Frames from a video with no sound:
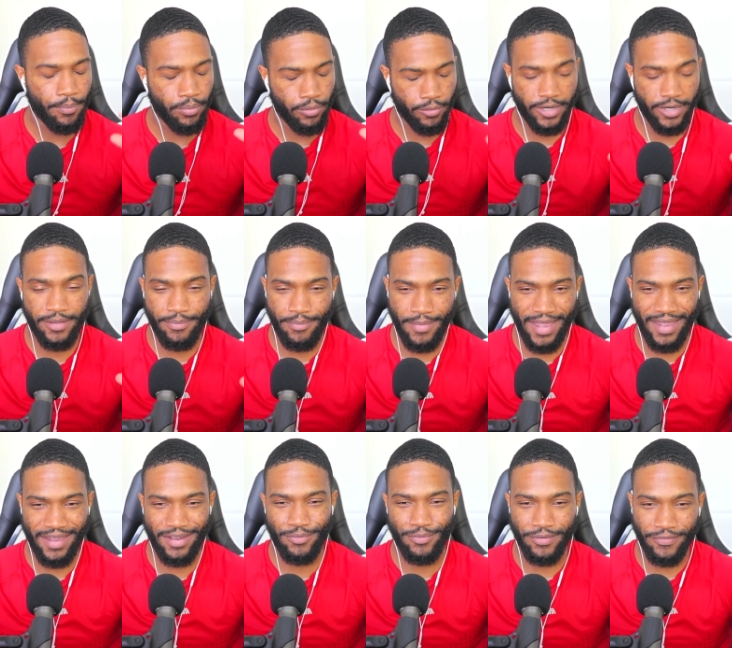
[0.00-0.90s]

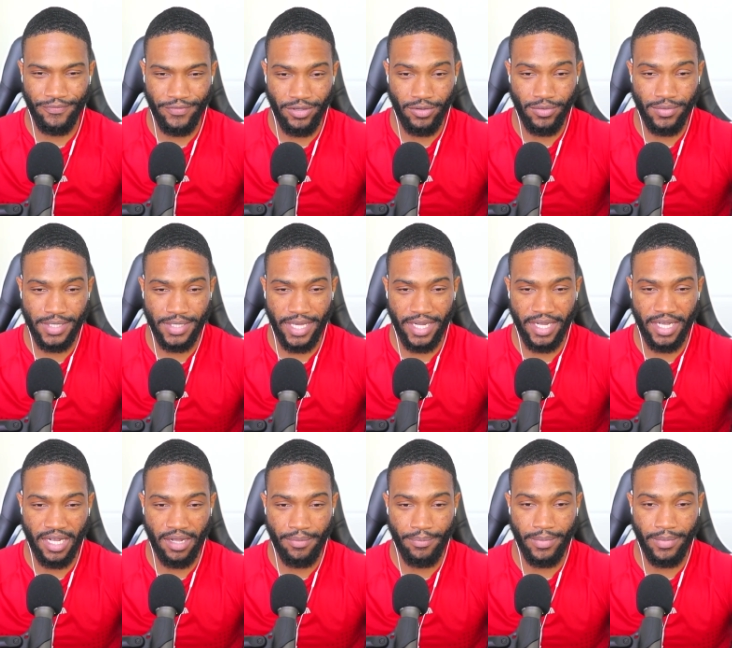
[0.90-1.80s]
pre-made reviews that
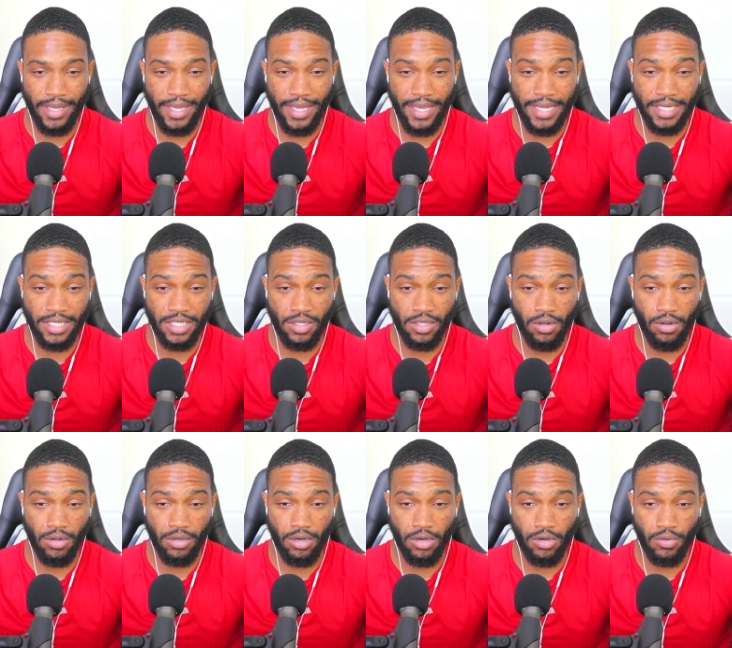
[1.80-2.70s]
come
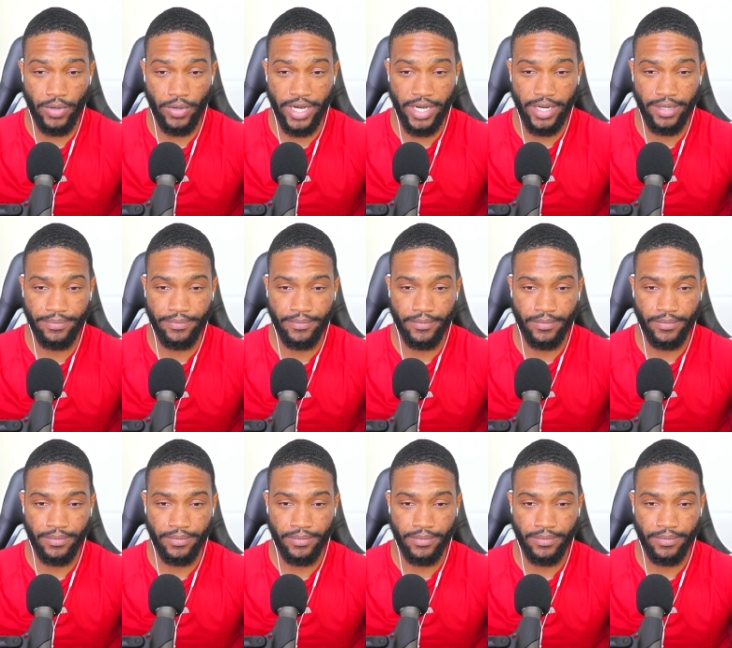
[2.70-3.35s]
installed already.